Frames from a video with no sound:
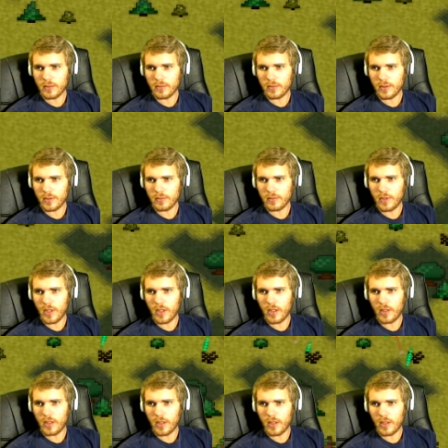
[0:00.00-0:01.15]
oh
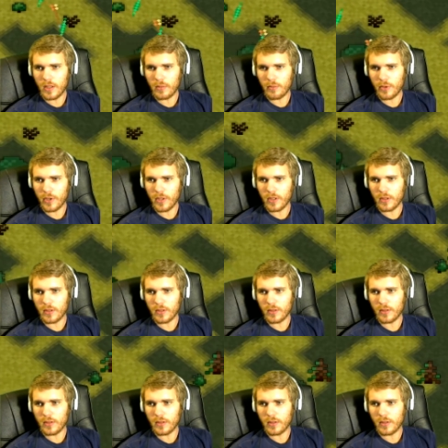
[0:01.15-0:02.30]
yeah, yeah, yeah, bring it.